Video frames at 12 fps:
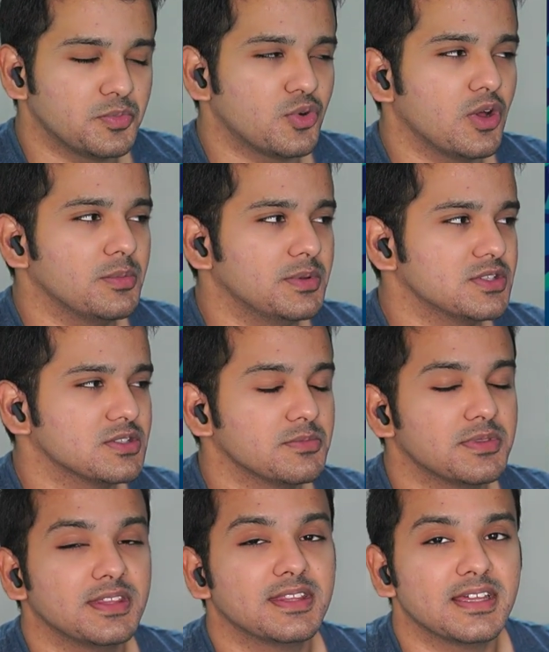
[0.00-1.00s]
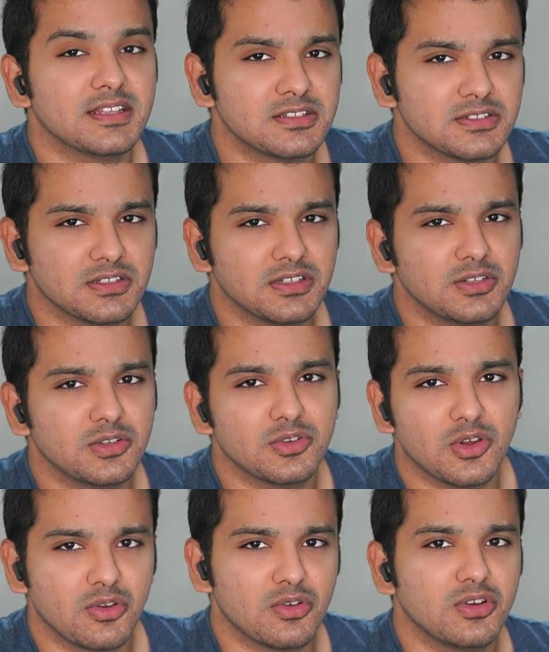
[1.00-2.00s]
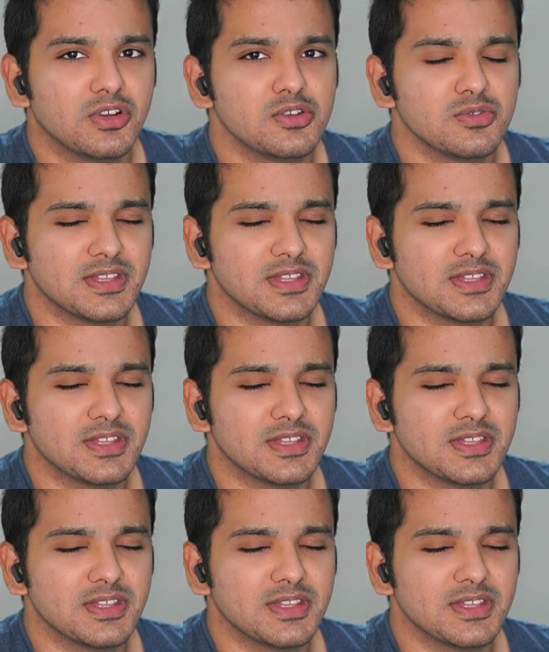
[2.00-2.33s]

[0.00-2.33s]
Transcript: probably something that's uh, you know not going to hurt you.